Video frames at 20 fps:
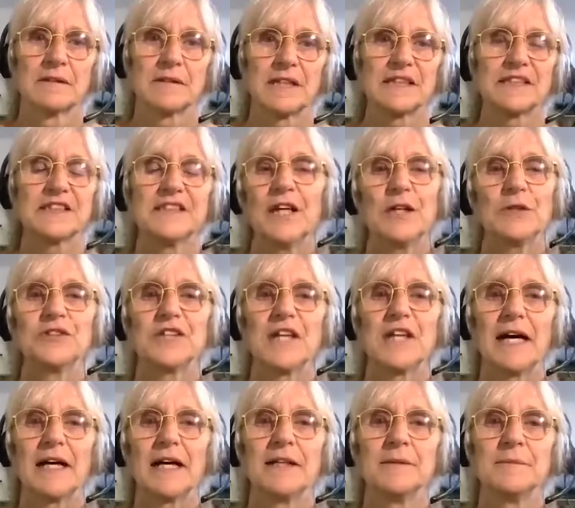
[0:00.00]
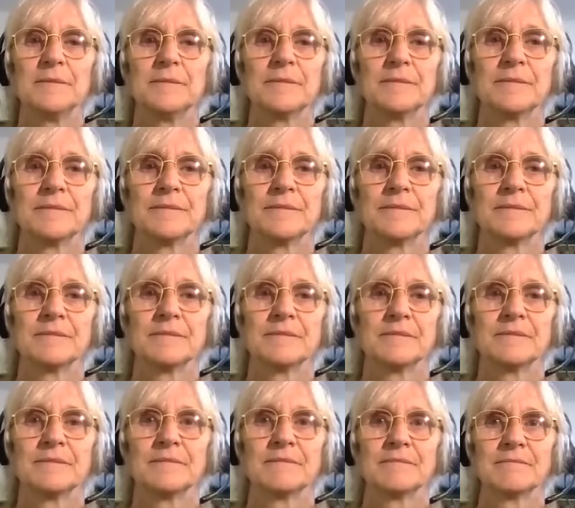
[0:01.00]
There's no time.
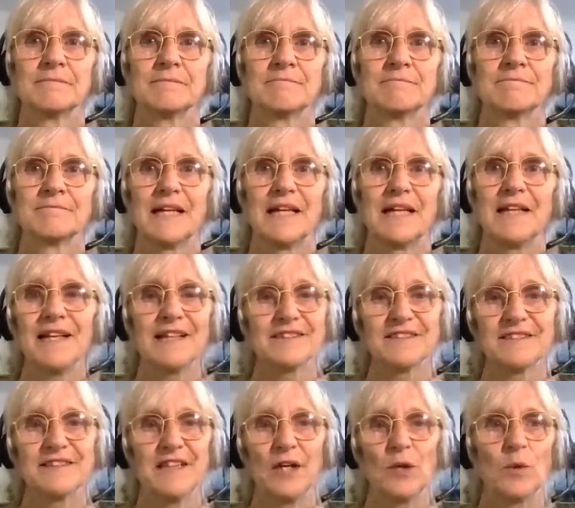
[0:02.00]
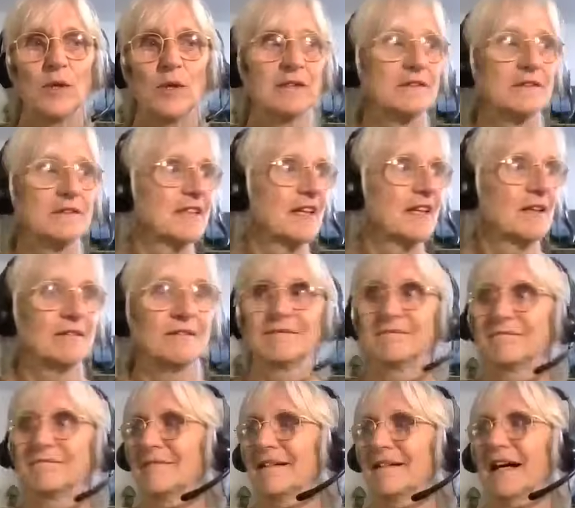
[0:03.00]
And there's no one. So
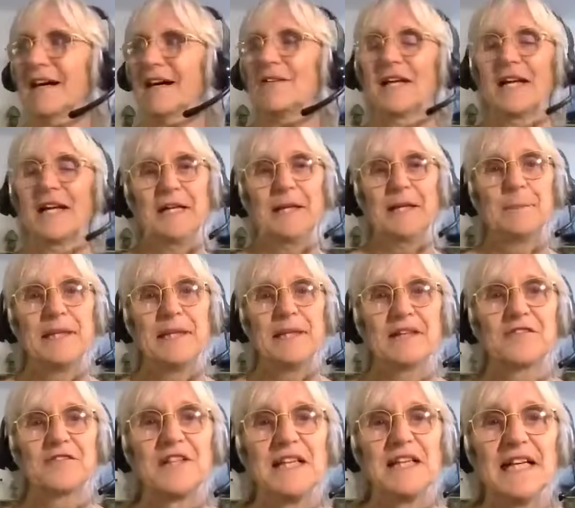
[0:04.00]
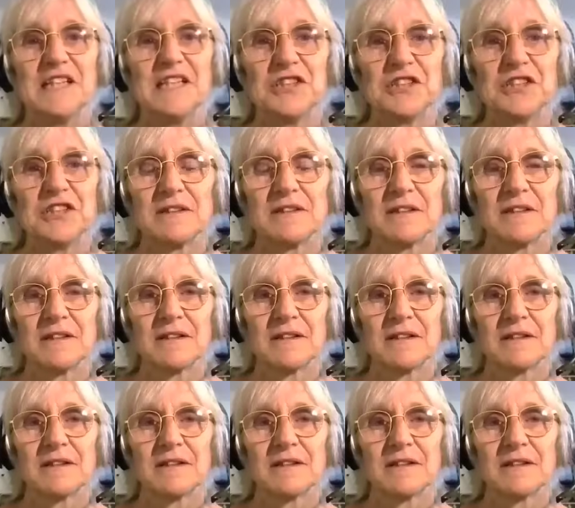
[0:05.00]
how can there be a relation?